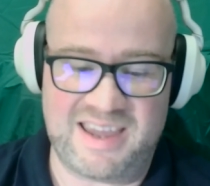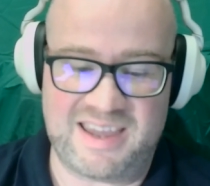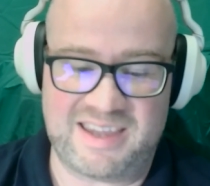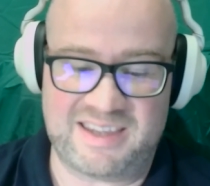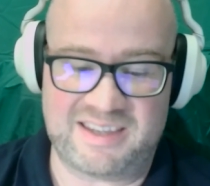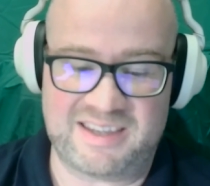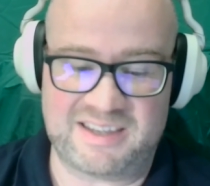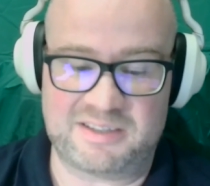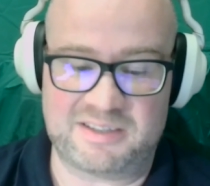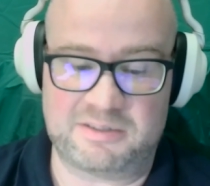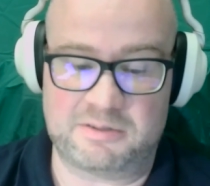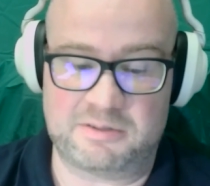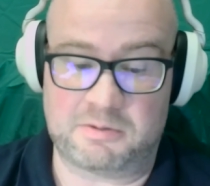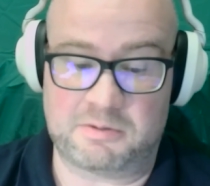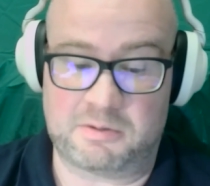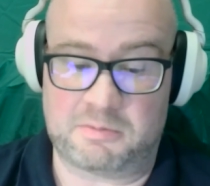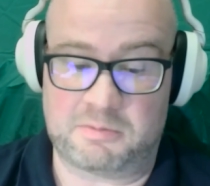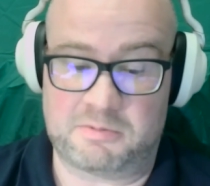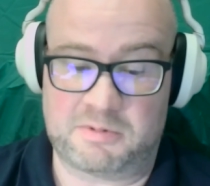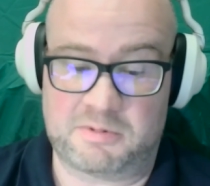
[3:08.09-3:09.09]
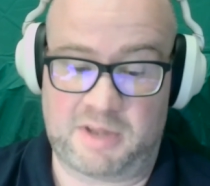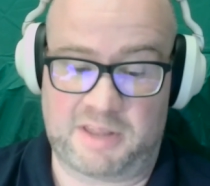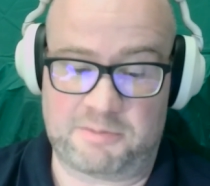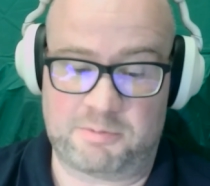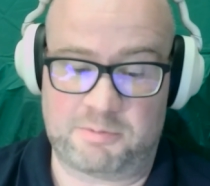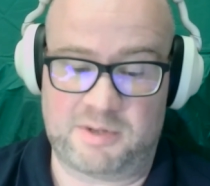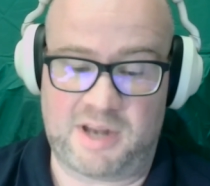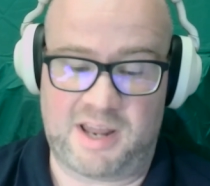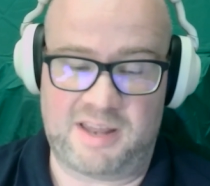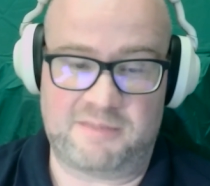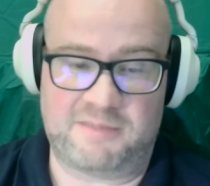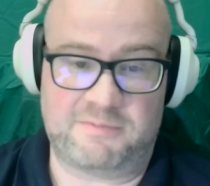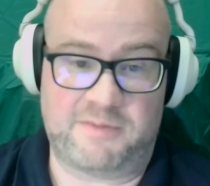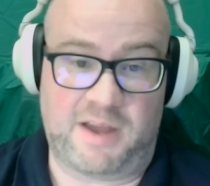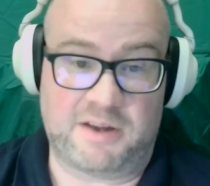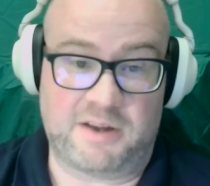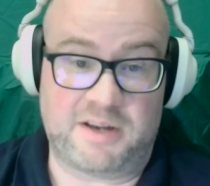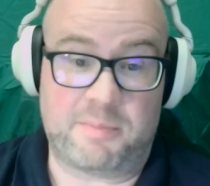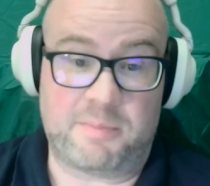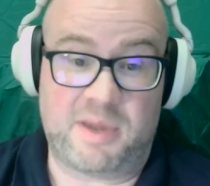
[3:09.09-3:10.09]
And that's when I
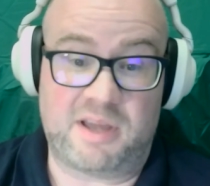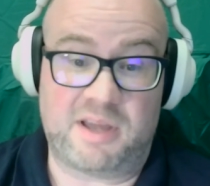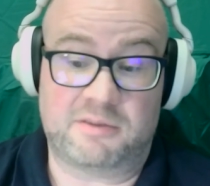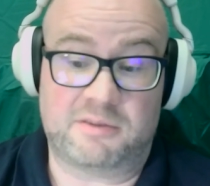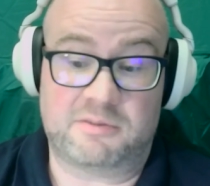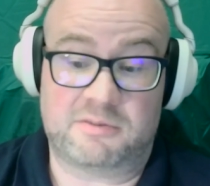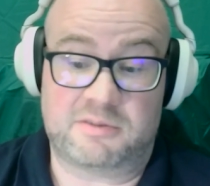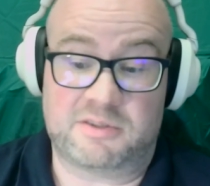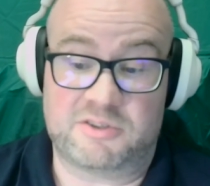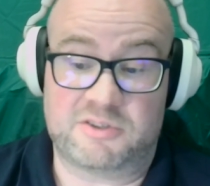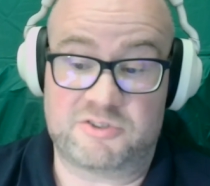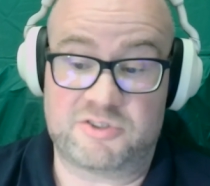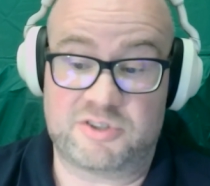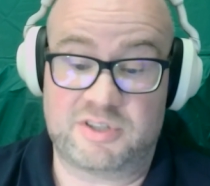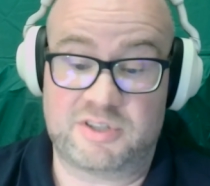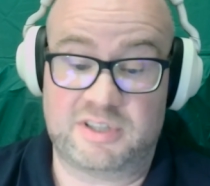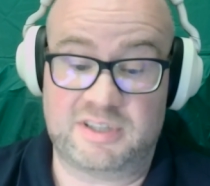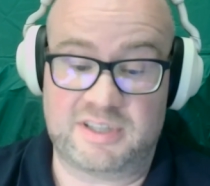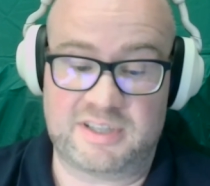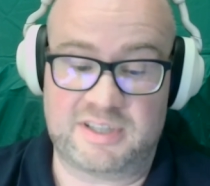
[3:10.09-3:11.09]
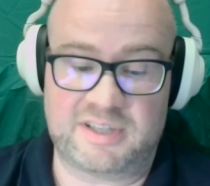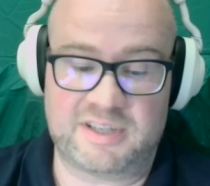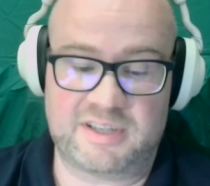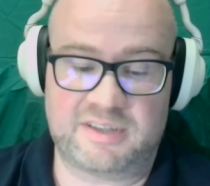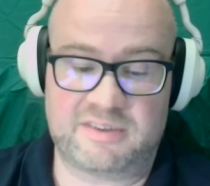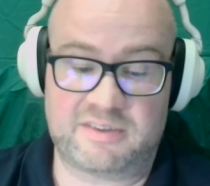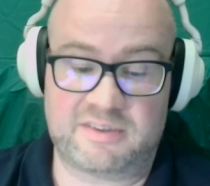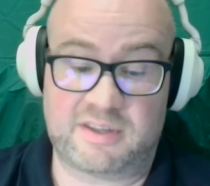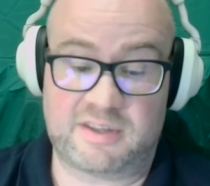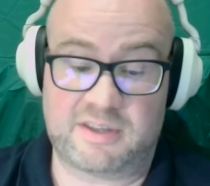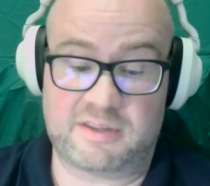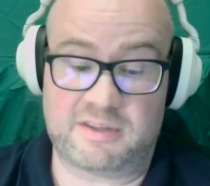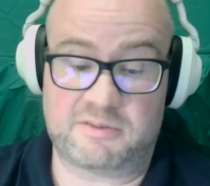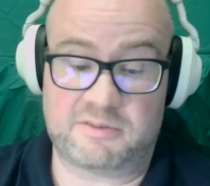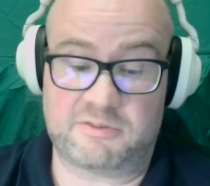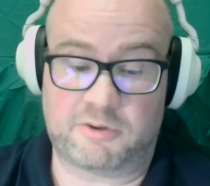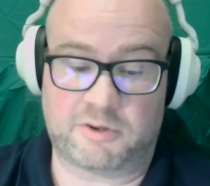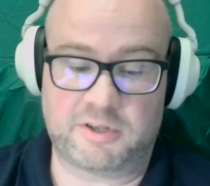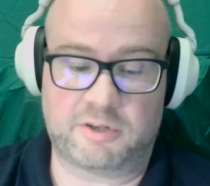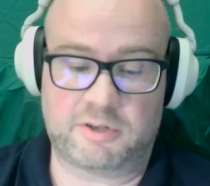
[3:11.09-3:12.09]
found out about digital analytics and
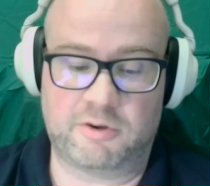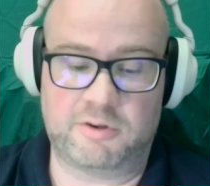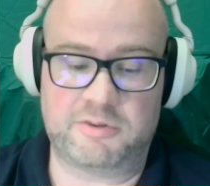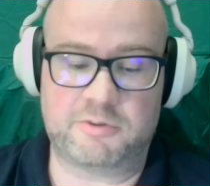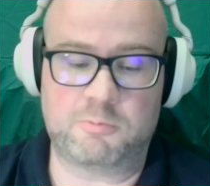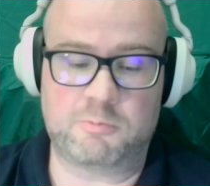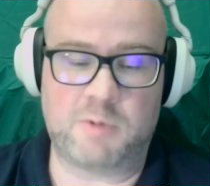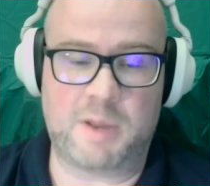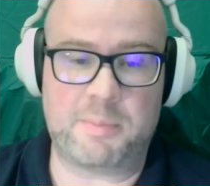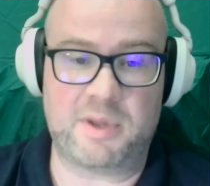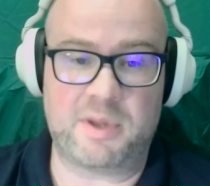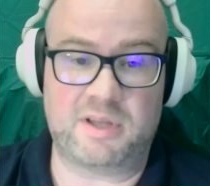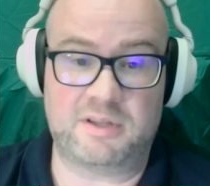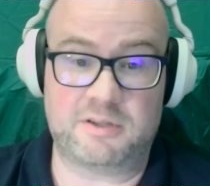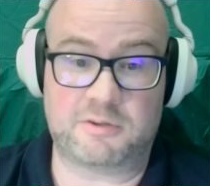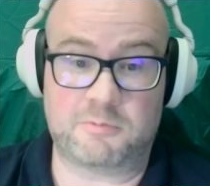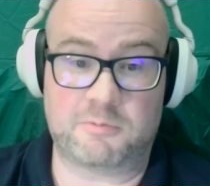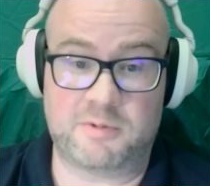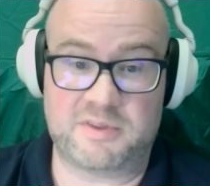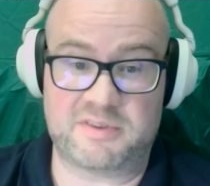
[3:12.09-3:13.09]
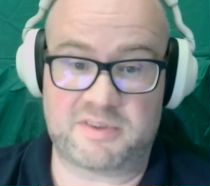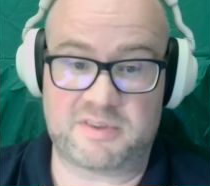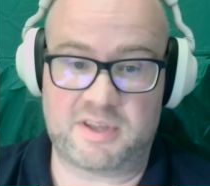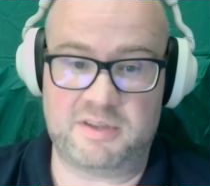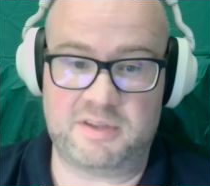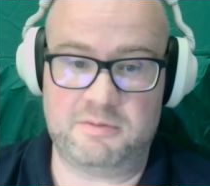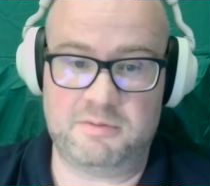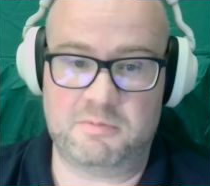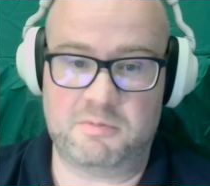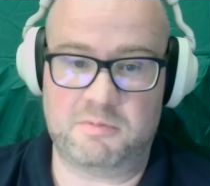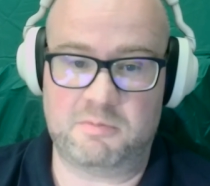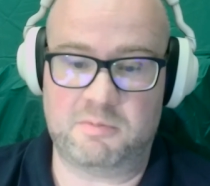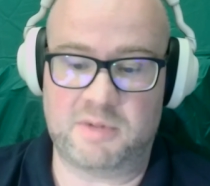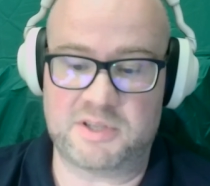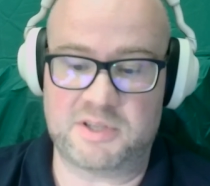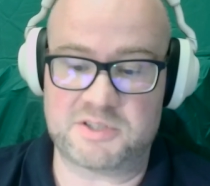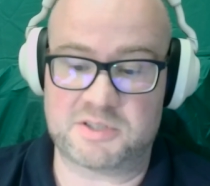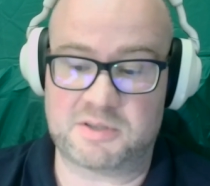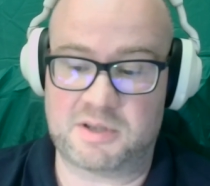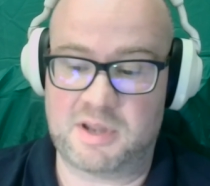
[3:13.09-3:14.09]
started going to Web Analytics Wednesday, which